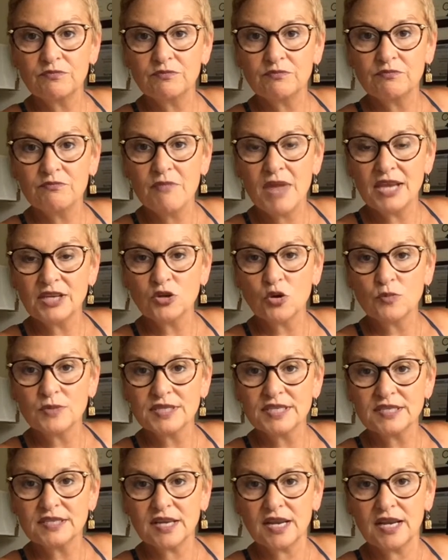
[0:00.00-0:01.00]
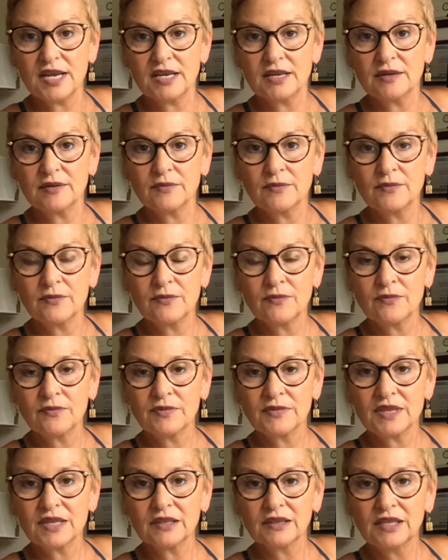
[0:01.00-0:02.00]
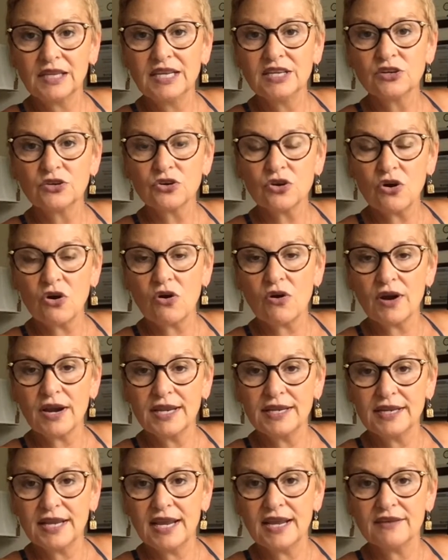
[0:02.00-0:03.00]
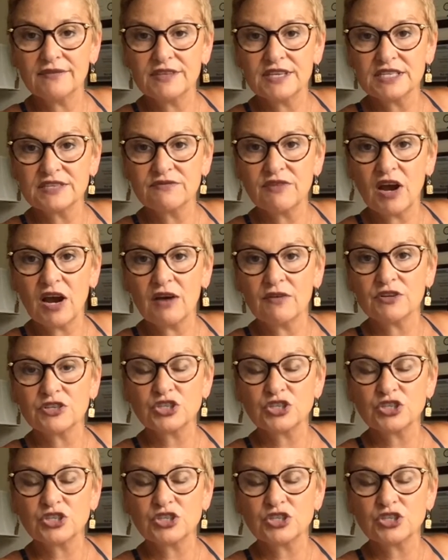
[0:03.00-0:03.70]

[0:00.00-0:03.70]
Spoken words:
Make no mistake, the leader RNA of this virus